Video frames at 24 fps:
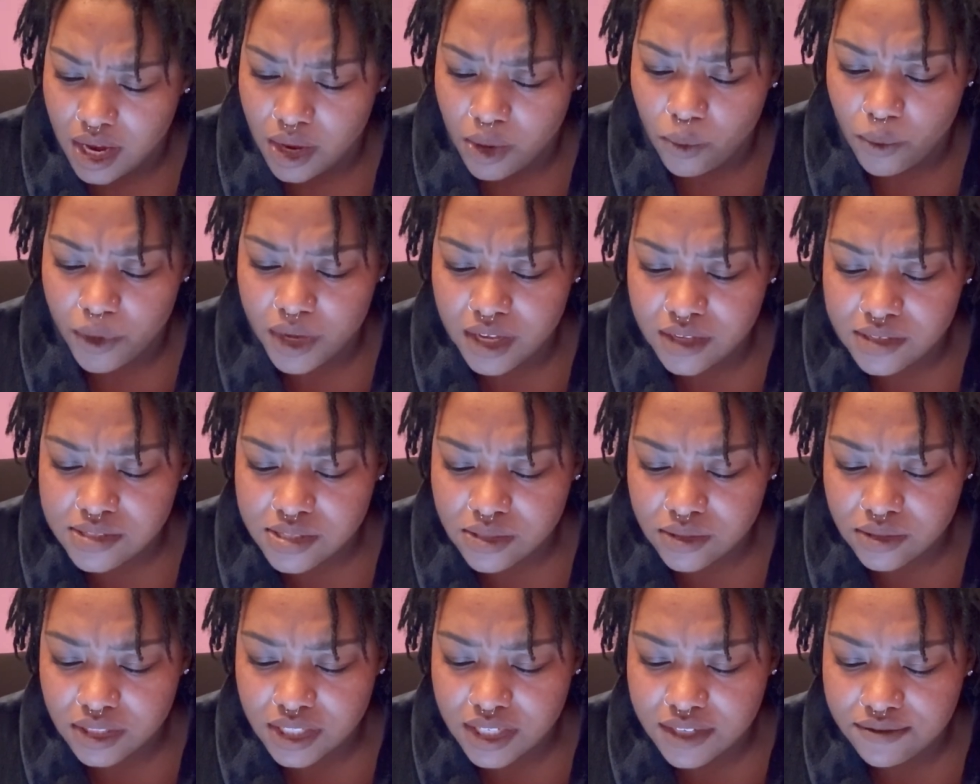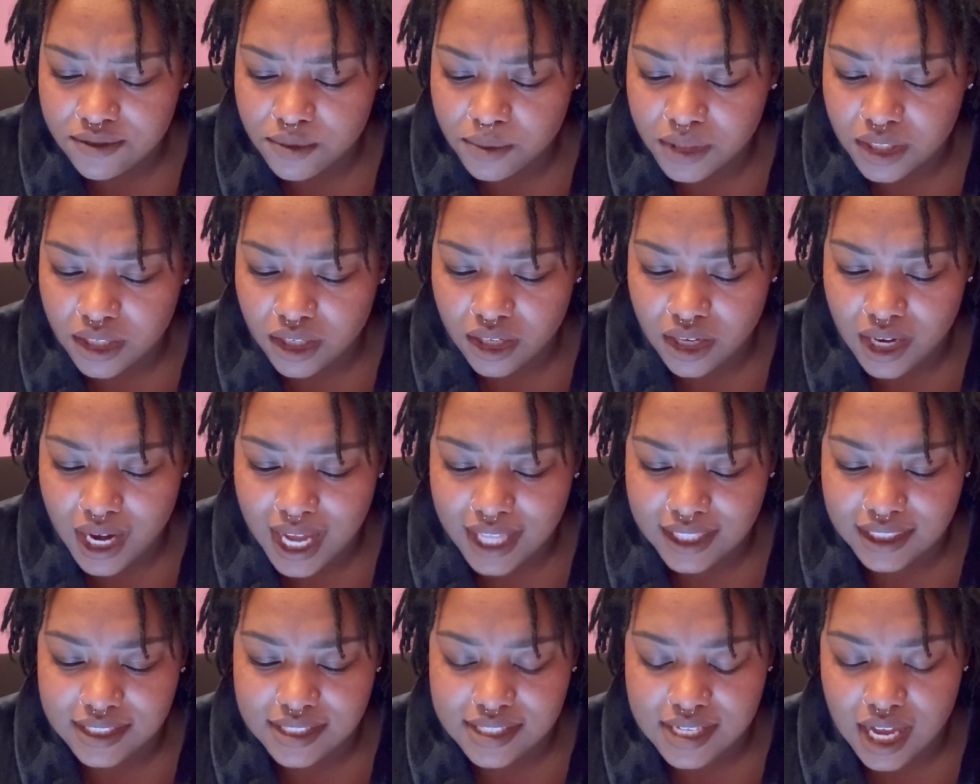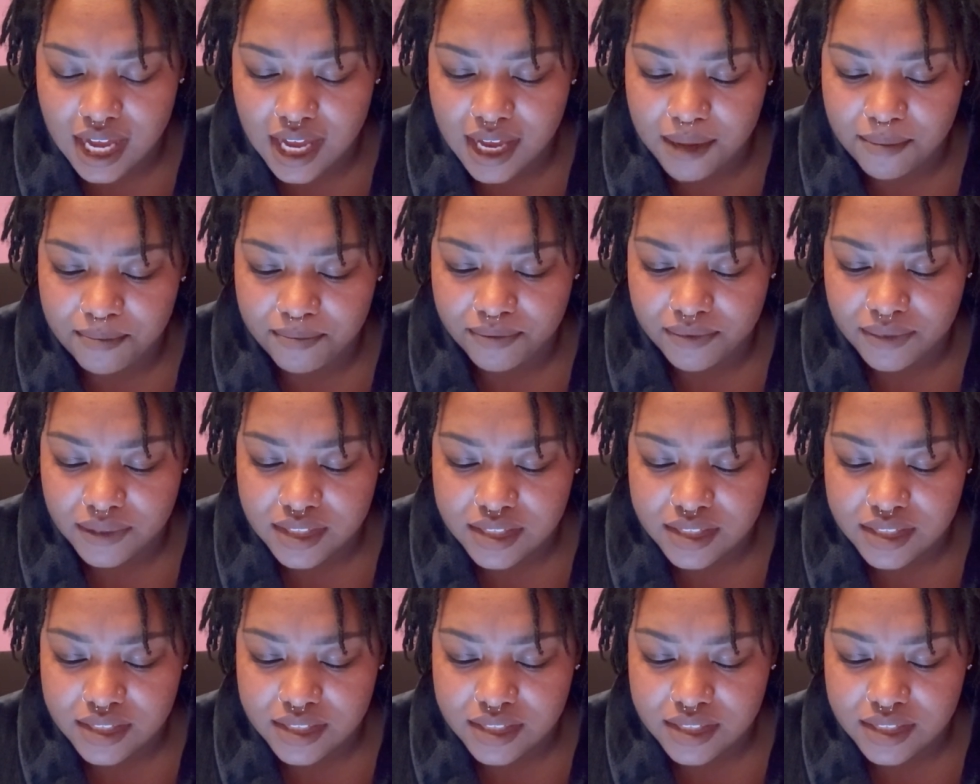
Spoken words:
We also lived with her at the time,